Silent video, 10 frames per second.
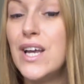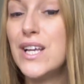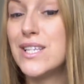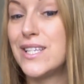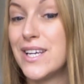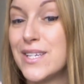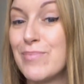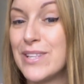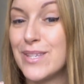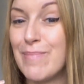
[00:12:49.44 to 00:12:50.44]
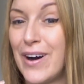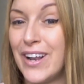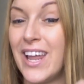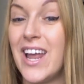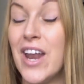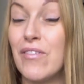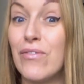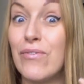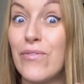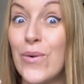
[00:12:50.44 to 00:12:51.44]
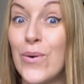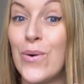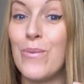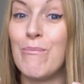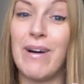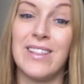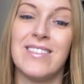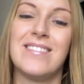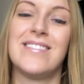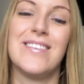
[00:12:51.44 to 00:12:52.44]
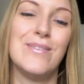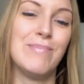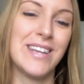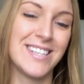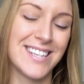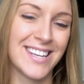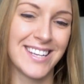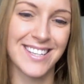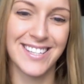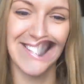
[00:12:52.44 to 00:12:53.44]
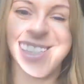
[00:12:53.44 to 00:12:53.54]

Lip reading: Six-month smile in 4 months. Amazing.